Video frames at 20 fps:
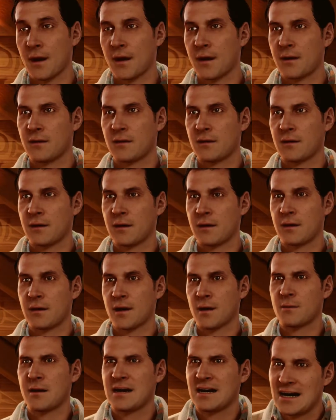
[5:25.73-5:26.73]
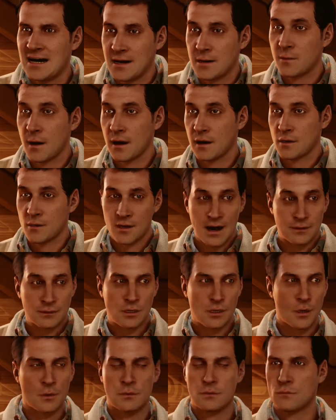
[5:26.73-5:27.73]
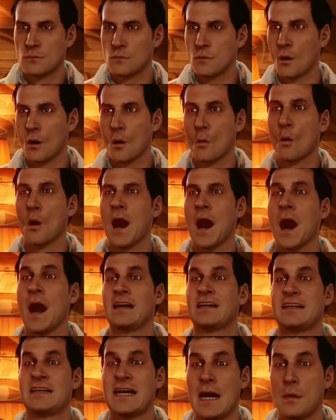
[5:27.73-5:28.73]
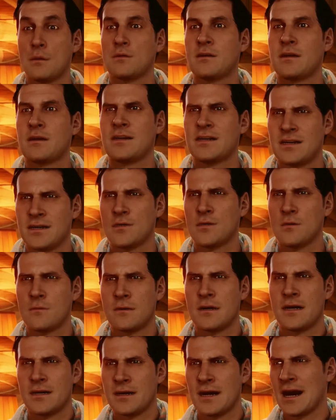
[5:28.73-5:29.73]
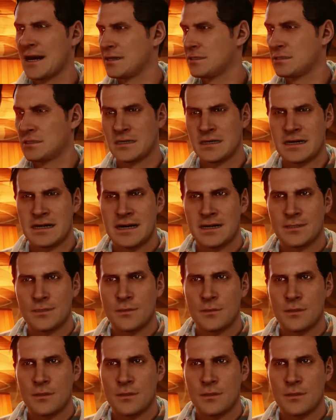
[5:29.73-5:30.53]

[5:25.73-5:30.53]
huh? I mean, think about it. You'd have to go through, uh, what, a thousand D U P guys just to get